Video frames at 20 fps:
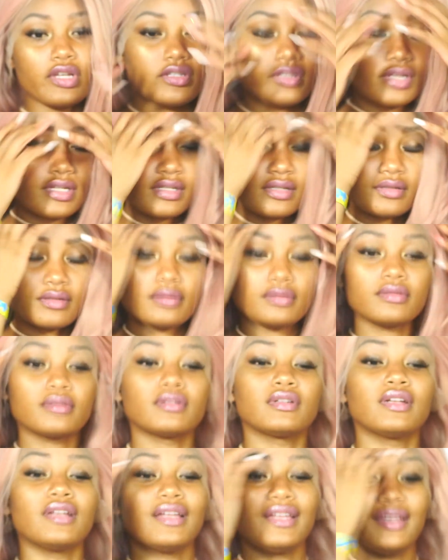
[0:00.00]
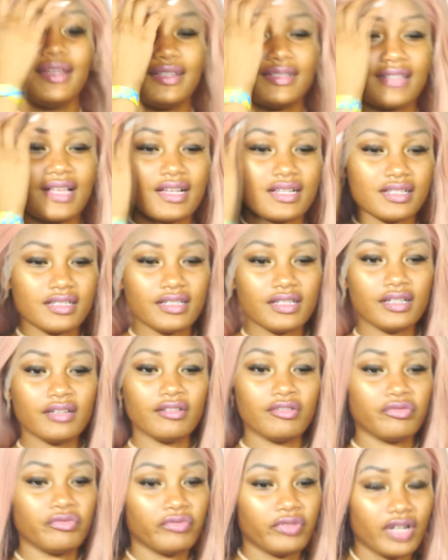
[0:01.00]
it does it's
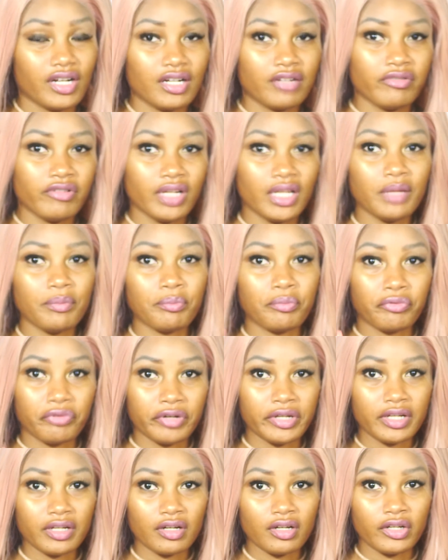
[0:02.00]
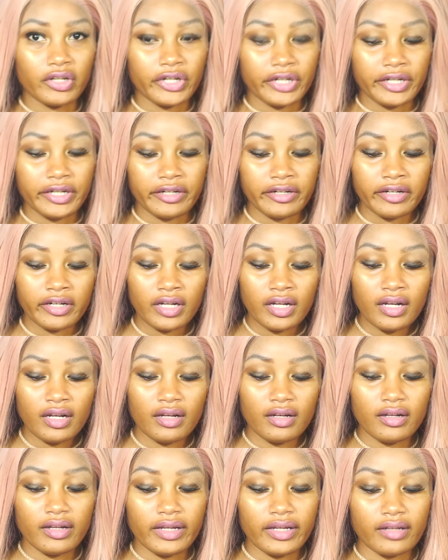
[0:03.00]
actually a really pretty color here
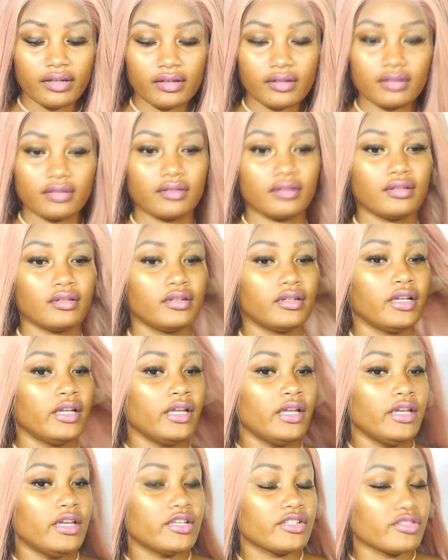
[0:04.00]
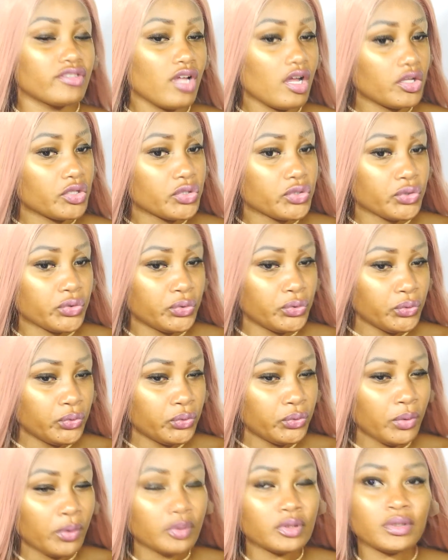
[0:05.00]
like it's not
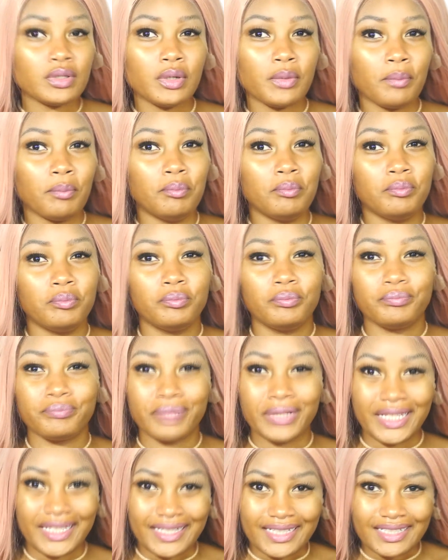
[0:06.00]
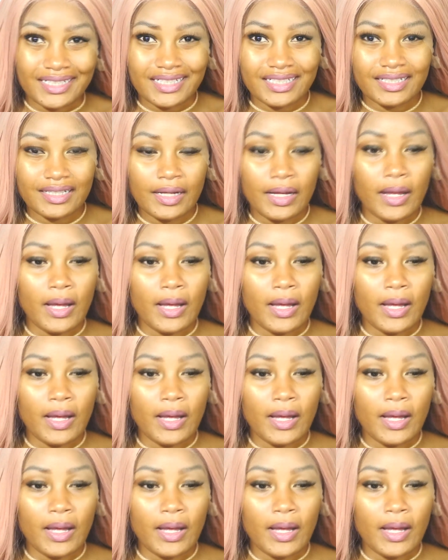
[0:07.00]
too pink